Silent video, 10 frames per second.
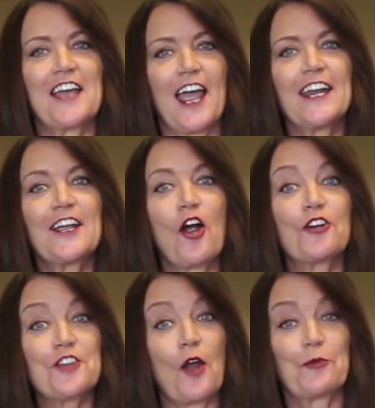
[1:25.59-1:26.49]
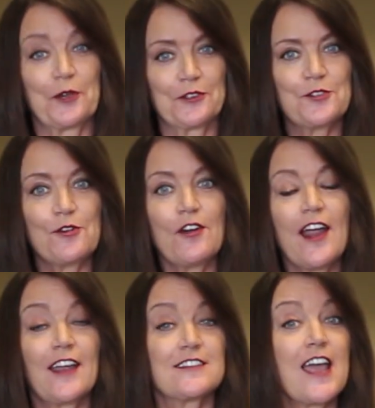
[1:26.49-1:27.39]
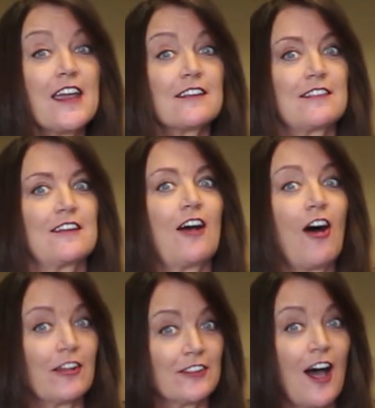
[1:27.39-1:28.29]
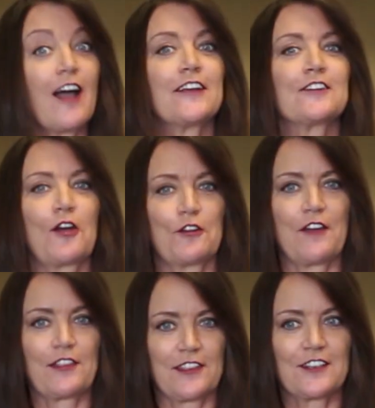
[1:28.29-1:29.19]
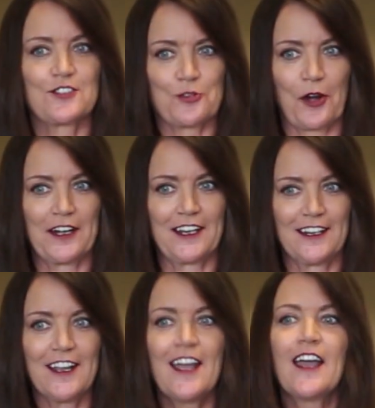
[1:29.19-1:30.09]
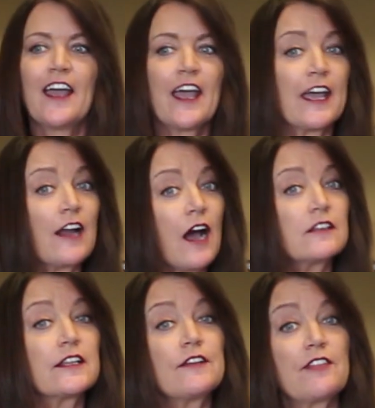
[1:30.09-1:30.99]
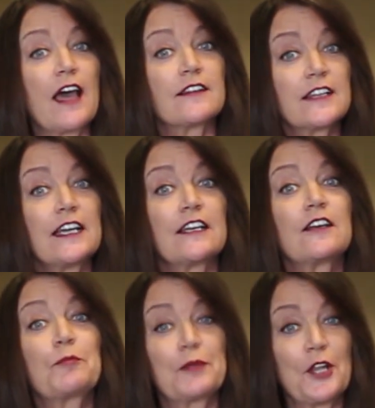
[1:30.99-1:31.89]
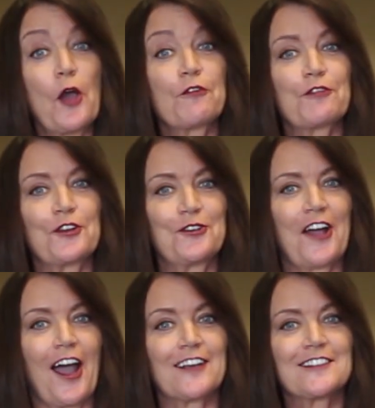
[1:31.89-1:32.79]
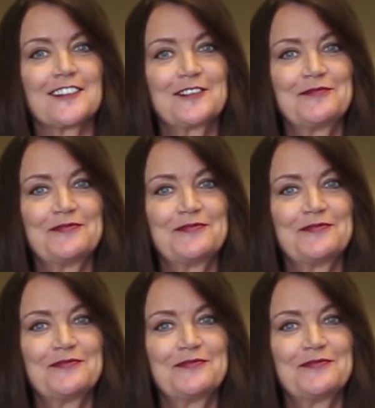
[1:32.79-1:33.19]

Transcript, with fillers: to nar.realtor and take the online Code of Ethics training, and I'll leave that link below for you guys.